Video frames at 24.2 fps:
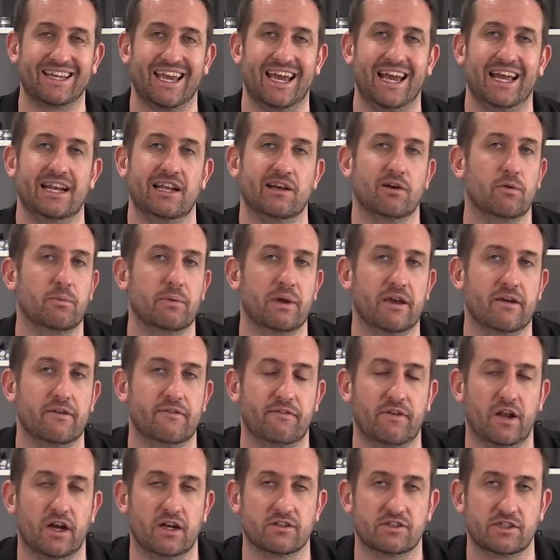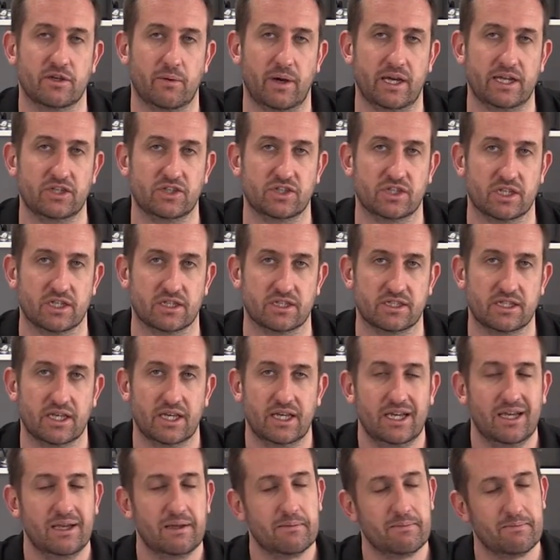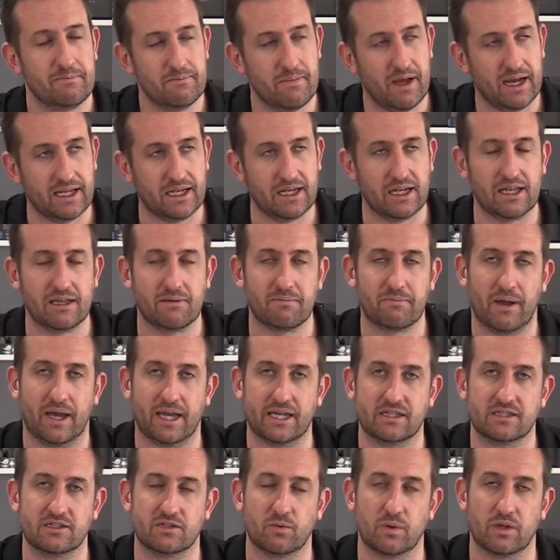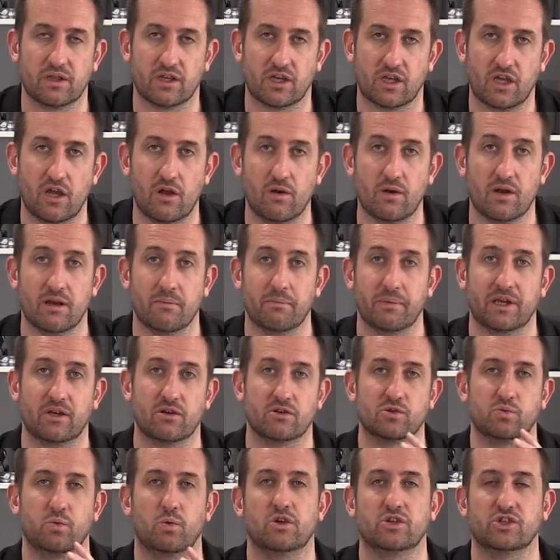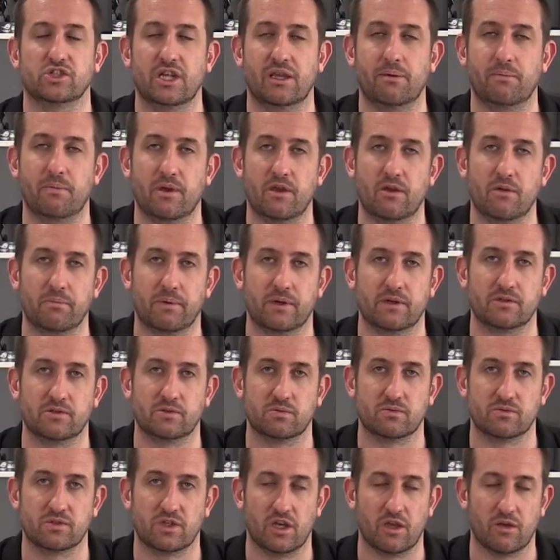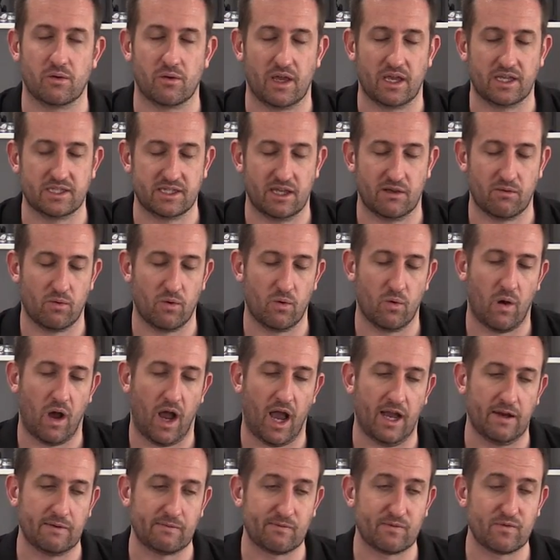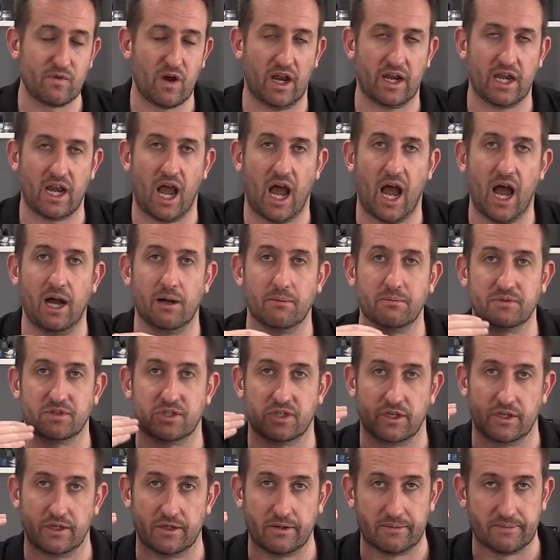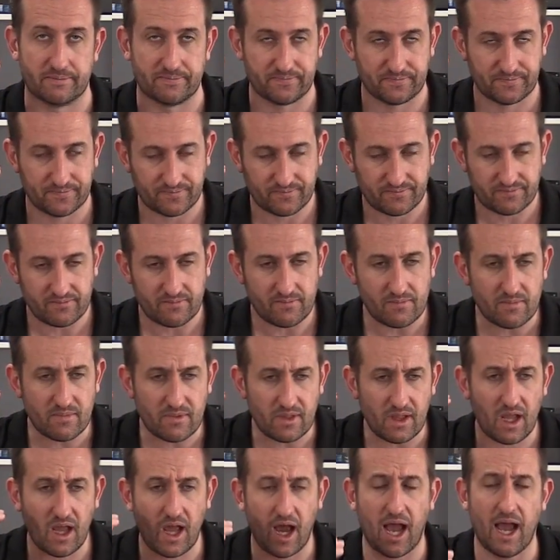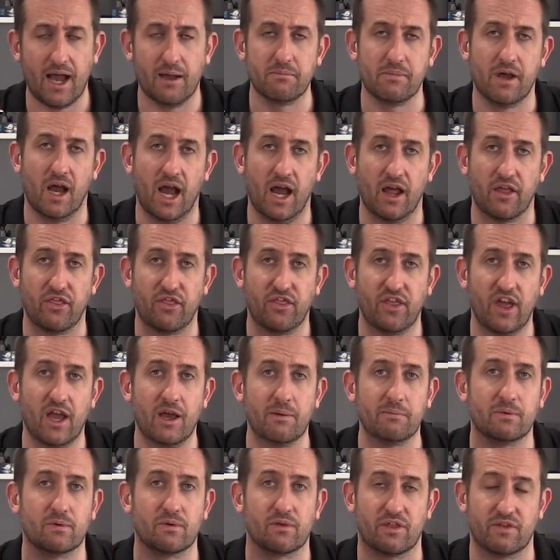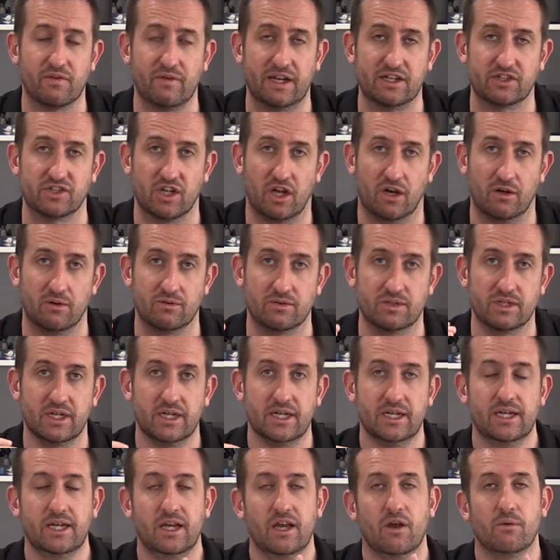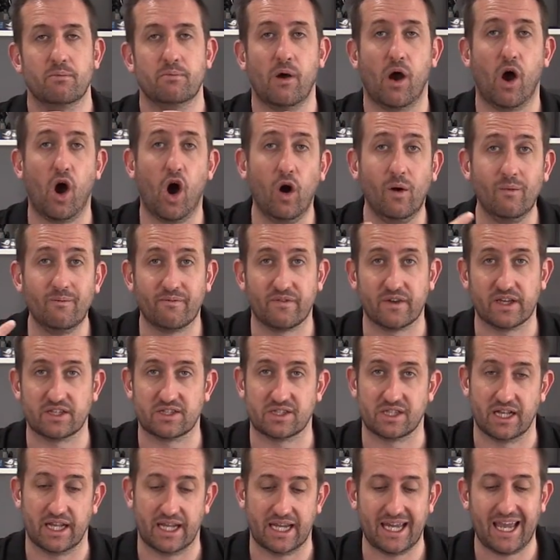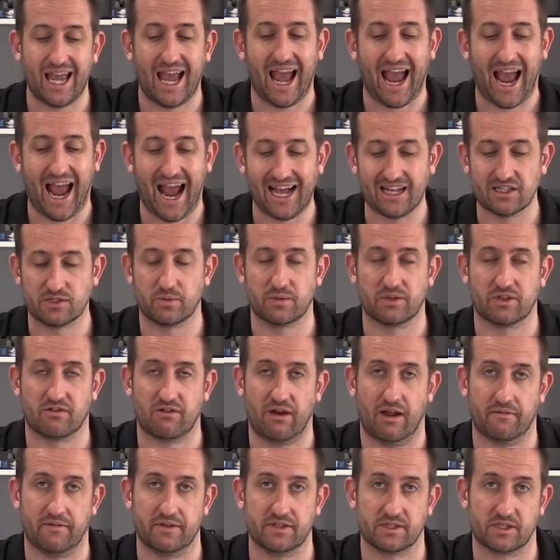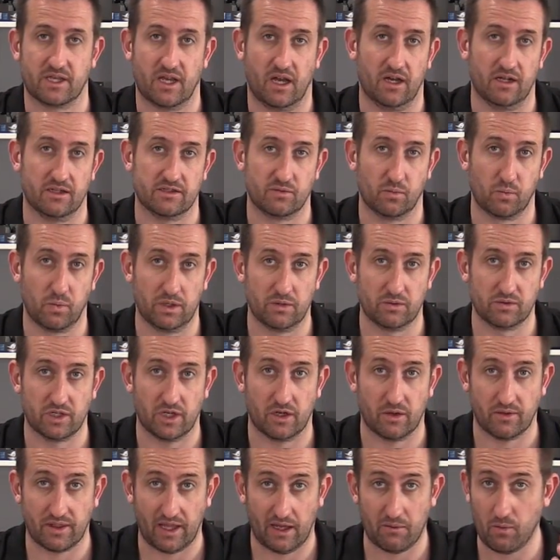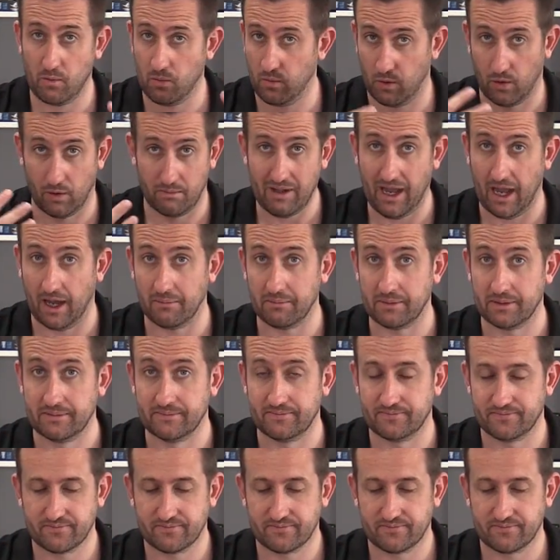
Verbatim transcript: get a little bit of fluctuations, mainly based with the cooler, because what GPU Boost will do is it will uh, run up to um, a thermal threshold. But obviously, as with graphics cards, will do they will warm up.